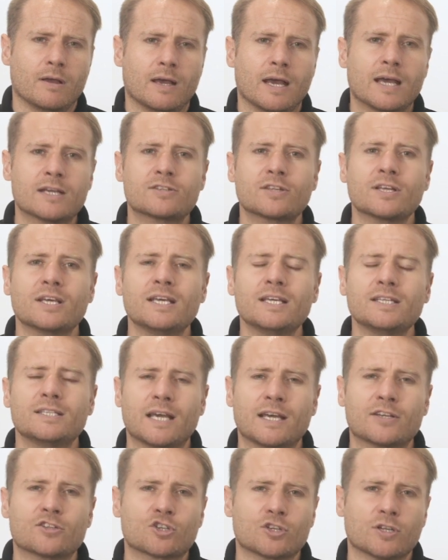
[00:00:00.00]
As the heat
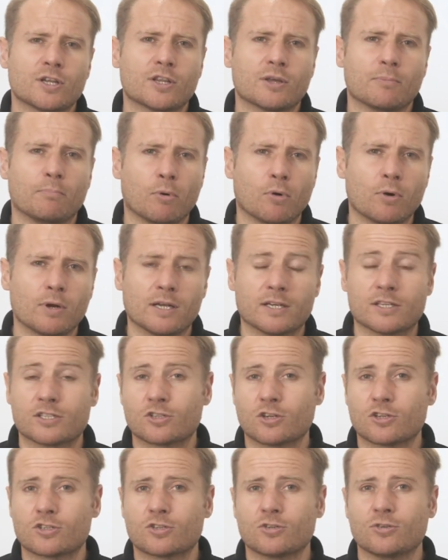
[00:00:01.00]
engine in the boiler
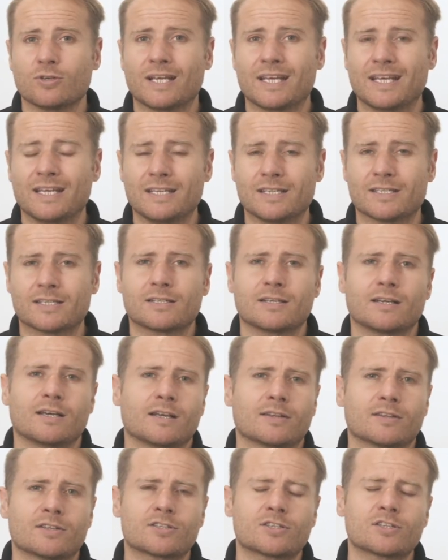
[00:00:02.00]
starts to heat
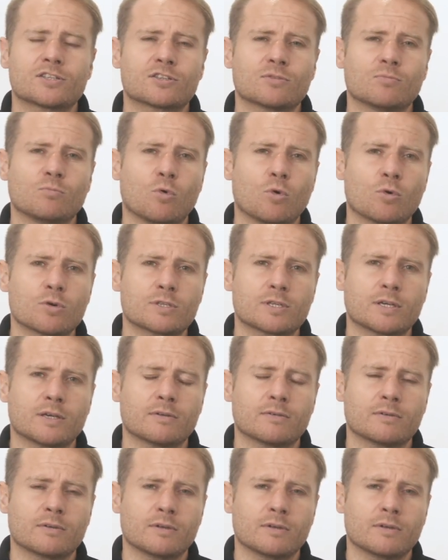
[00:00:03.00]
the system water,